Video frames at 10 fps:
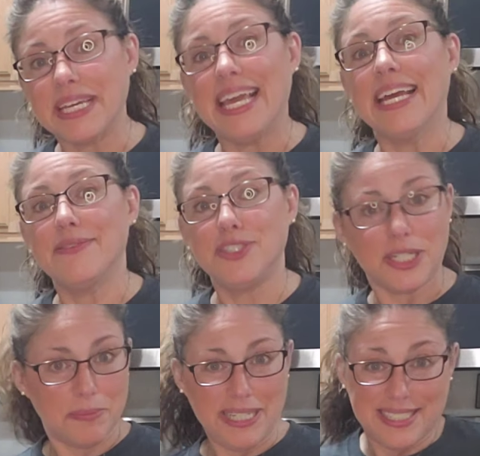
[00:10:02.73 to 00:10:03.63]
a can of
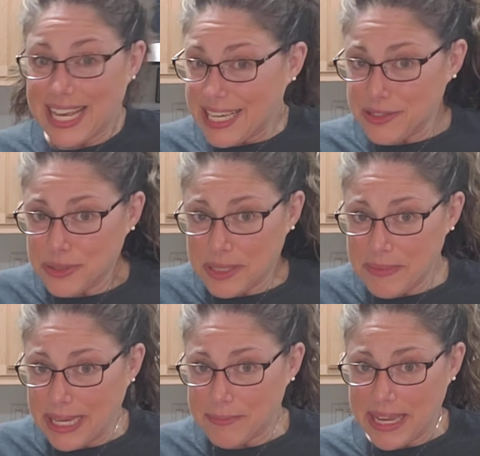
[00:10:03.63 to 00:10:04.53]
chickpeas. I guess you can
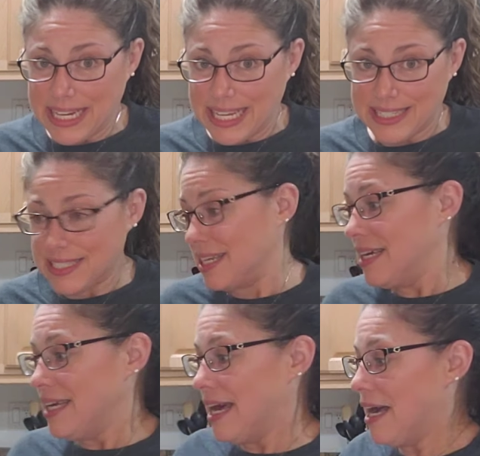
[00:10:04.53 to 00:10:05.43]
make mayonnaise
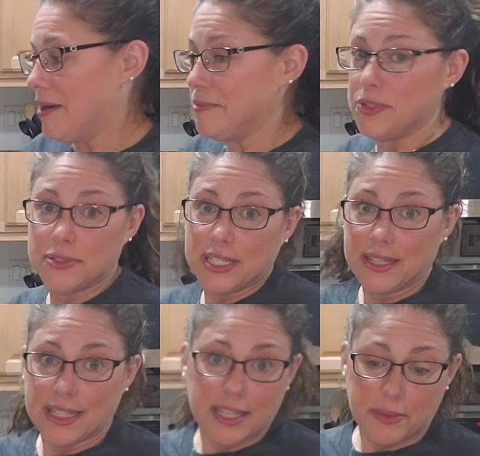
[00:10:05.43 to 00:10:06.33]
using
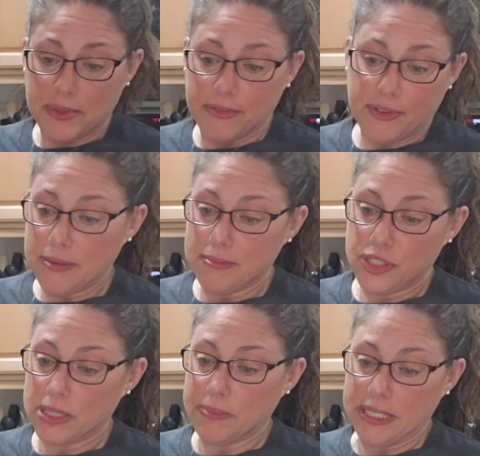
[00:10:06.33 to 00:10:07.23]
the liquid from
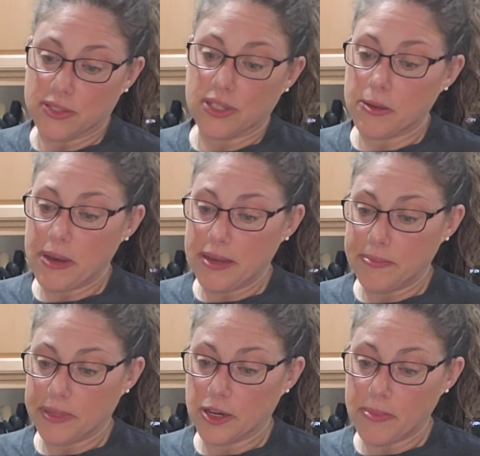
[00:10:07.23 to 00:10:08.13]
chickpeas or
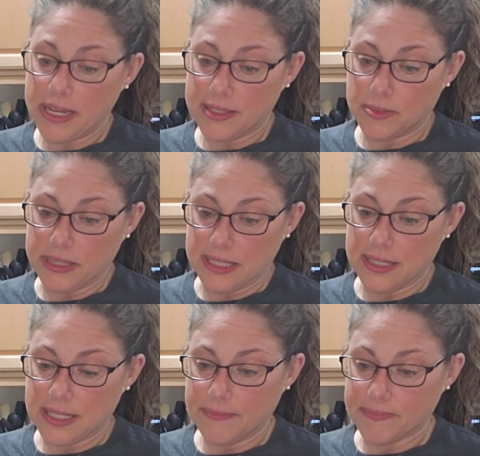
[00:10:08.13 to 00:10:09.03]
garbanzo
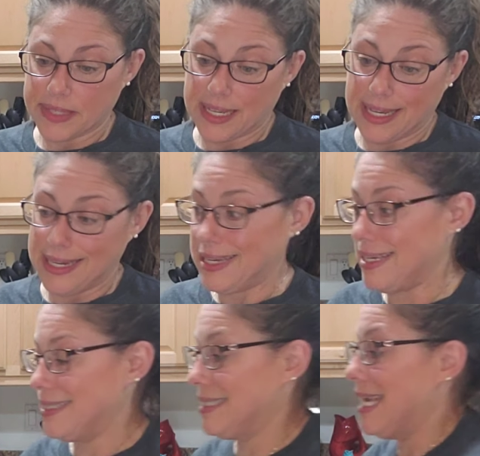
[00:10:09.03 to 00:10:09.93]
beans, and it
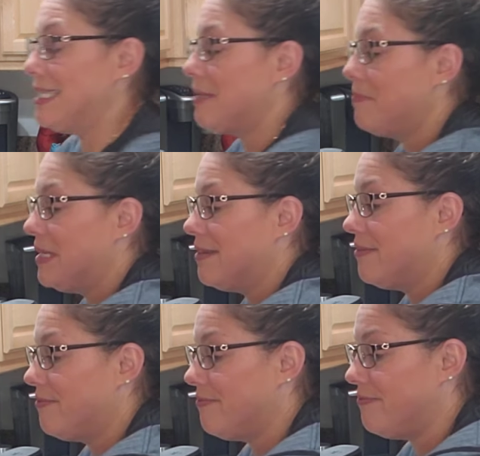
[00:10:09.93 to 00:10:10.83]
ends up
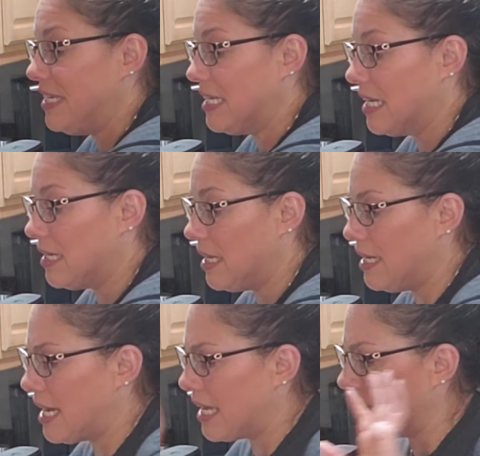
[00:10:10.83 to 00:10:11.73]
being vegan.
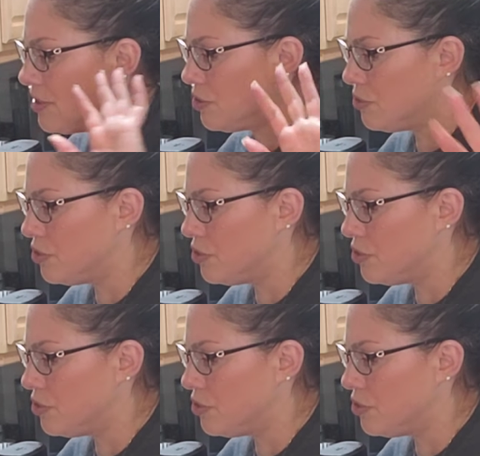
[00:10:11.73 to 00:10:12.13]
And I guess